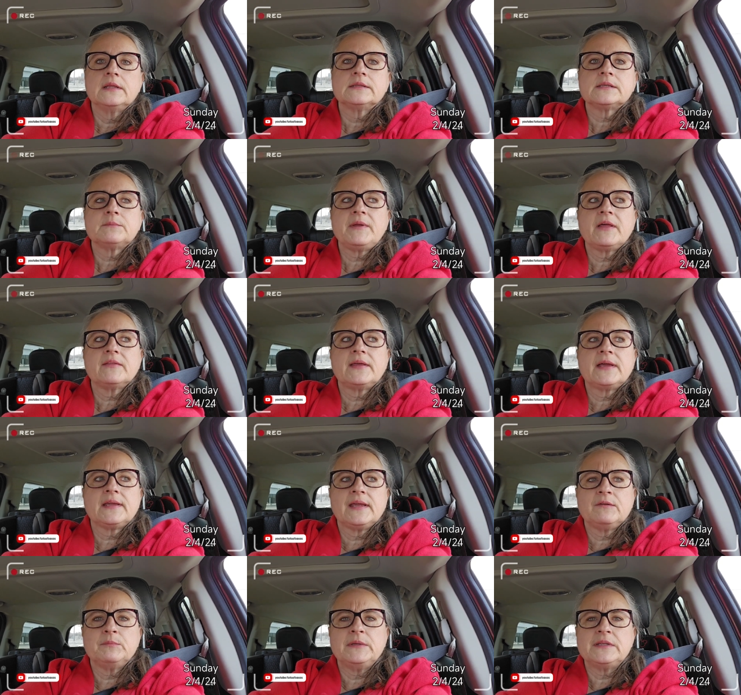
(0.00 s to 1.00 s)
And somehow
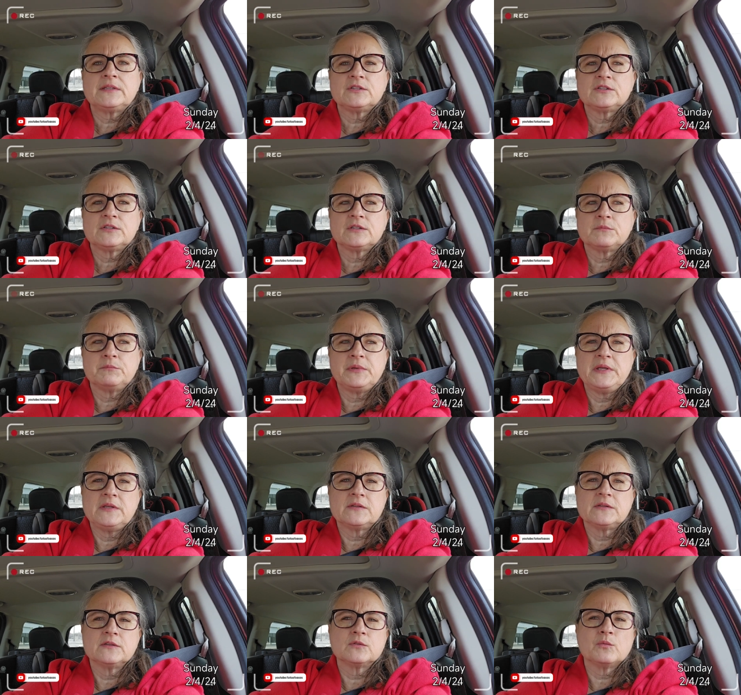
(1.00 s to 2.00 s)
that gave me some
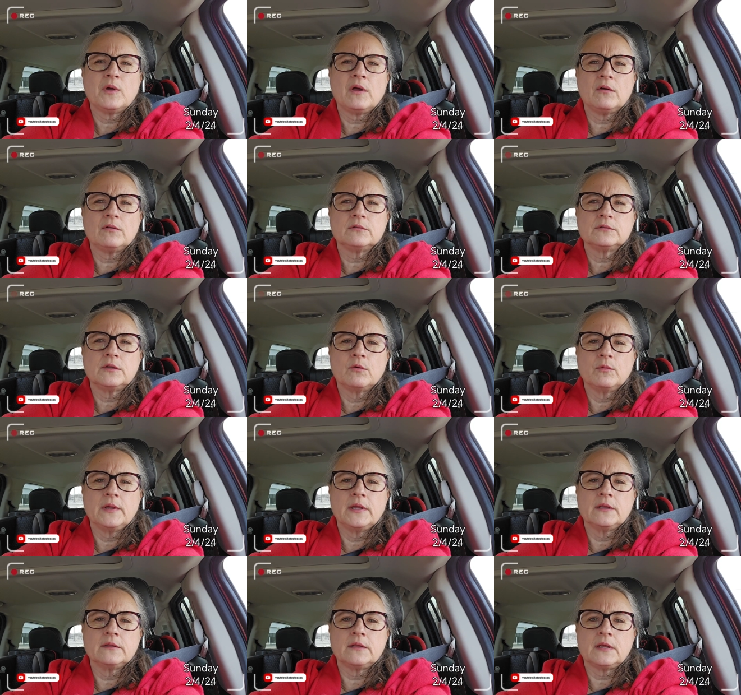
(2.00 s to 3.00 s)
peace as well,
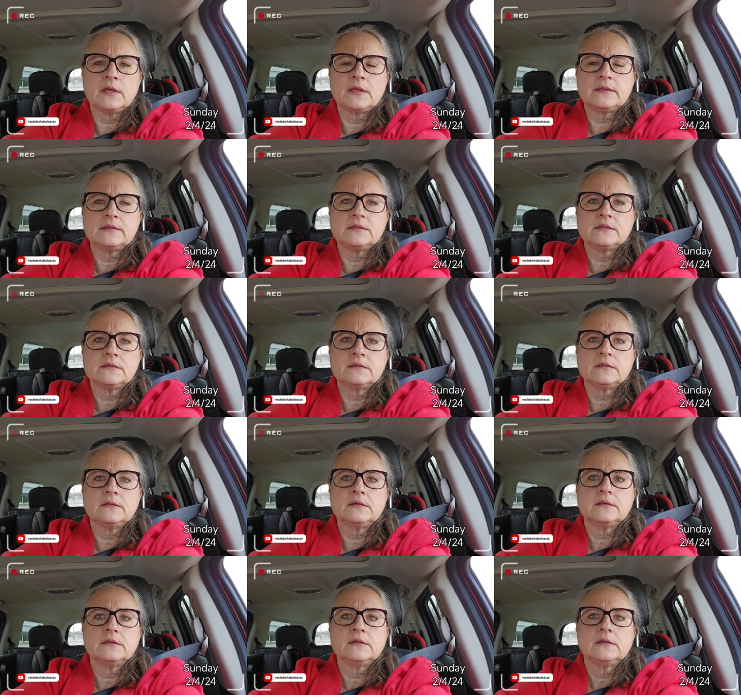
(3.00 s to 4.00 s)
knowing that
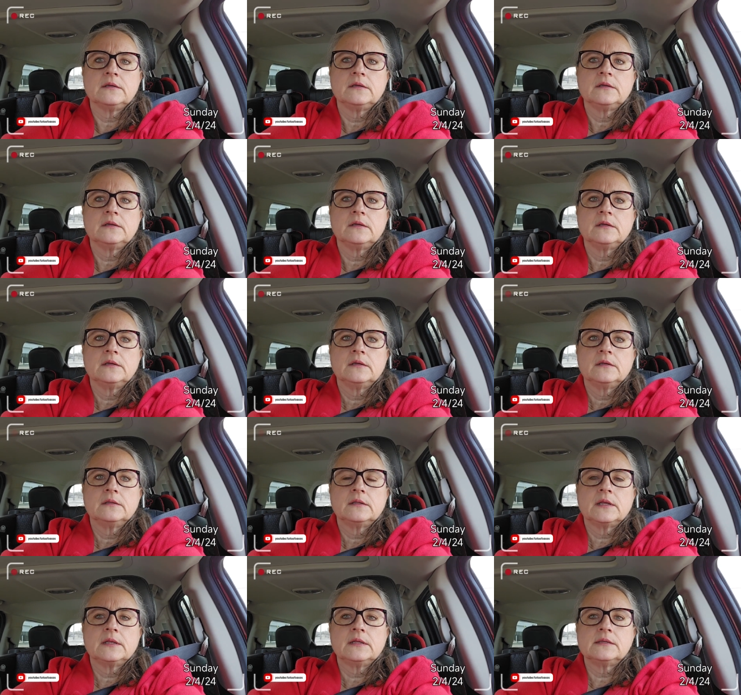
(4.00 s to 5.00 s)

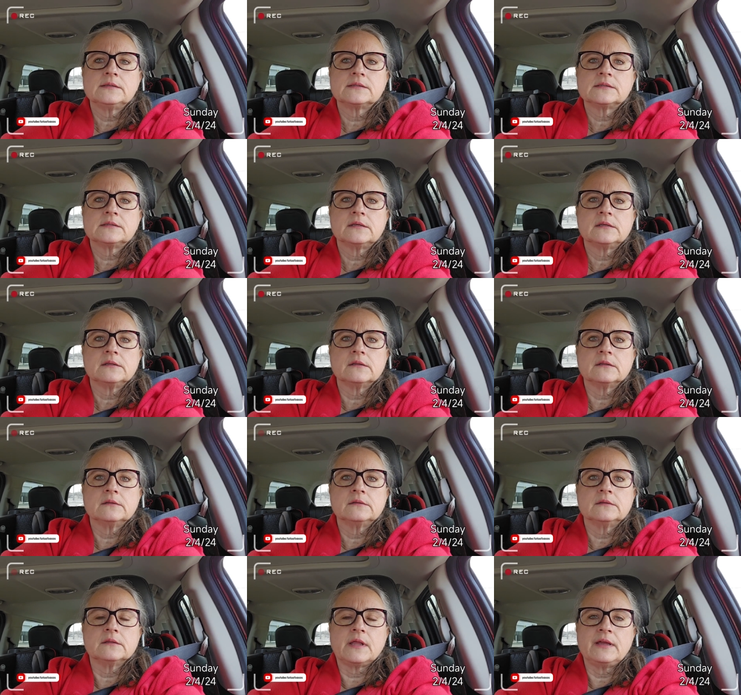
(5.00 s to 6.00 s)
that his
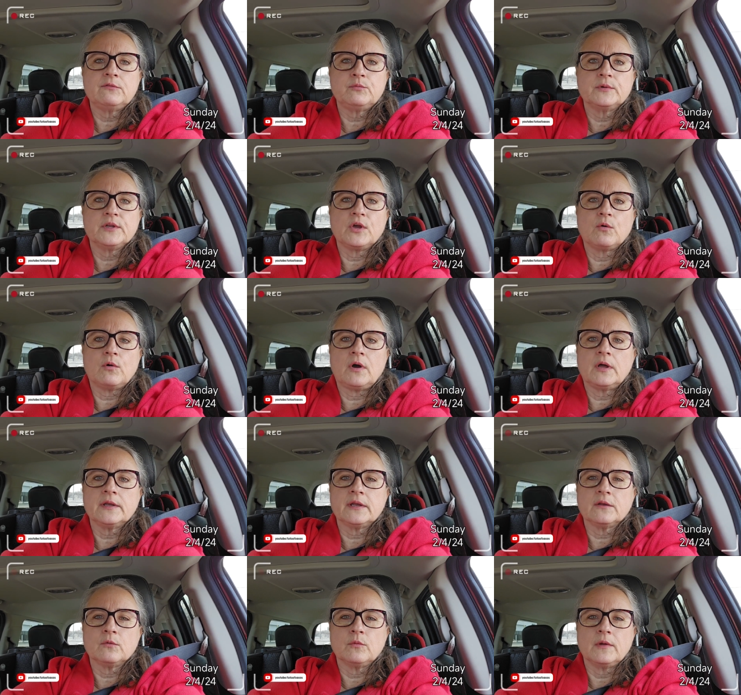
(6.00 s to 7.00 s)
life would go
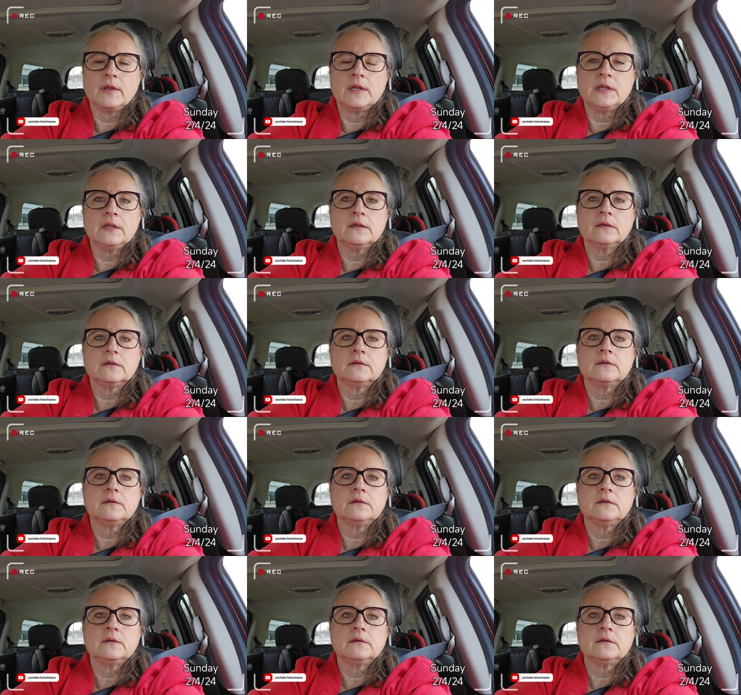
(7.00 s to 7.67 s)
on in a way.